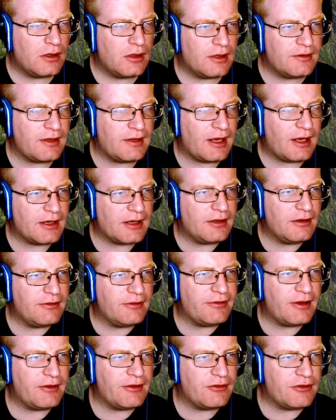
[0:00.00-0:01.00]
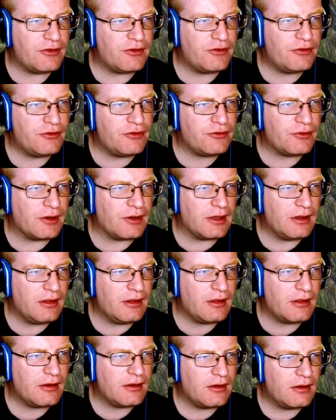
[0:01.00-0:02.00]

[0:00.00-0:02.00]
attack and defense strength